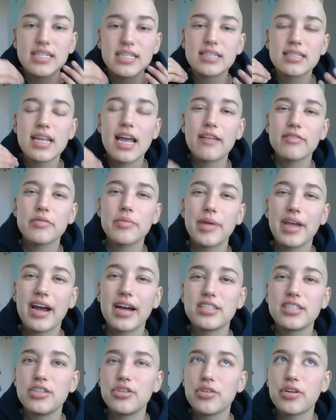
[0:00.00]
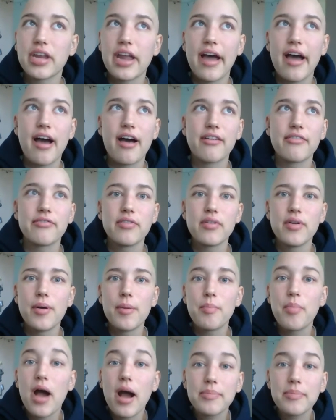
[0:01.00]
It doesn't have to be ice. You could have
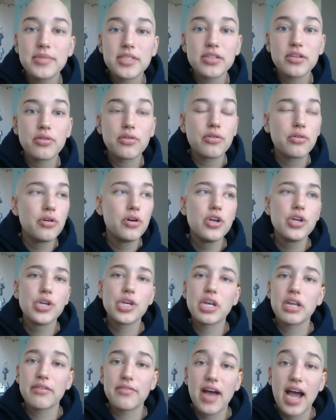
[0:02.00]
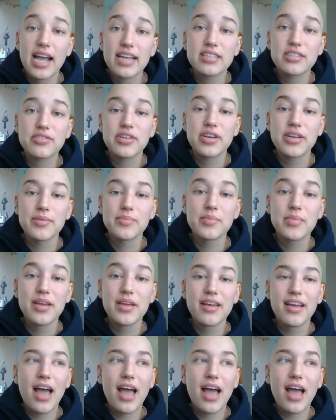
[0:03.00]
popsicle, you can have ice cream.